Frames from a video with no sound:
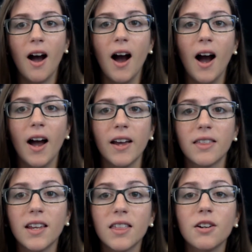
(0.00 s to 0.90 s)
I
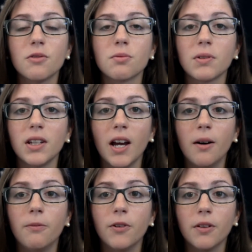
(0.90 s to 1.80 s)
think that it was really
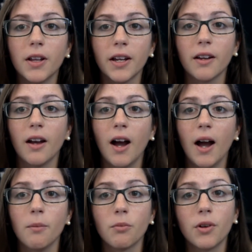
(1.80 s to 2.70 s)
helpful. Like,
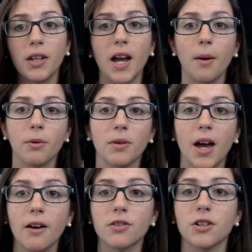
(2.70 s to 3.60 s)
I'm really happy with
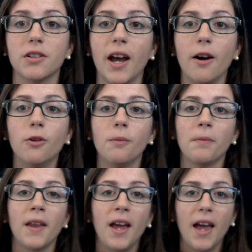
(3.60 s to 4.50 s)
how it turned out,
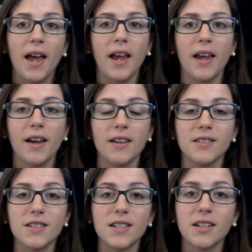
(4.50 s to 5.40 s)
and